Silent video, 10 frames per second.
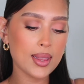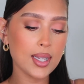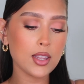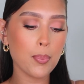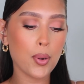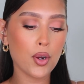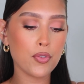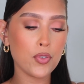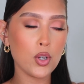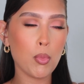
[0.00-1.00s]
I think the
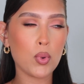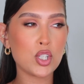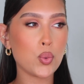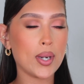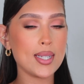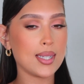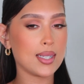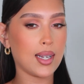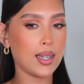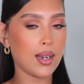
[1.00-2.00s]
perfume was twenty
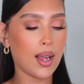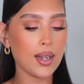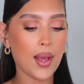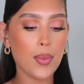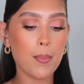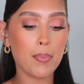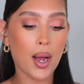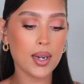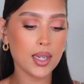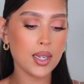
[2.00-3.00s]
six ninety nine, and the
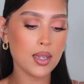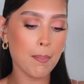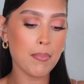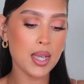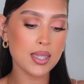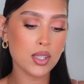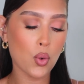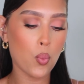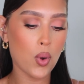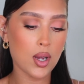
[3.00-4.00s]
body
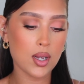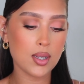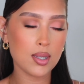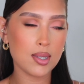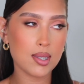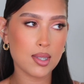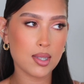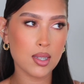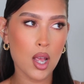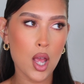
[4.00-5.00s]
mist
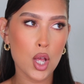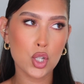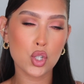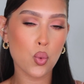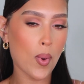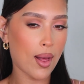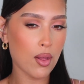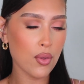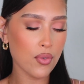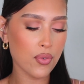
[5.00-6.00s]
was
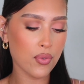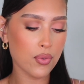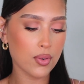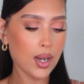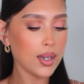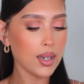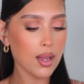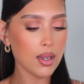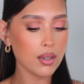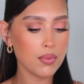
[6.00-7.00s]
twelve ninety
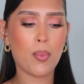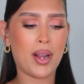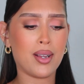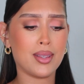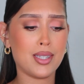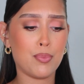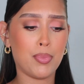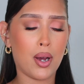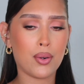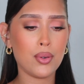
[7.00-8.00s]
nine. Oh my God, this
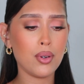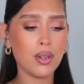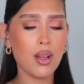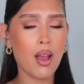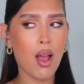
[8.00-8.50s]
bottle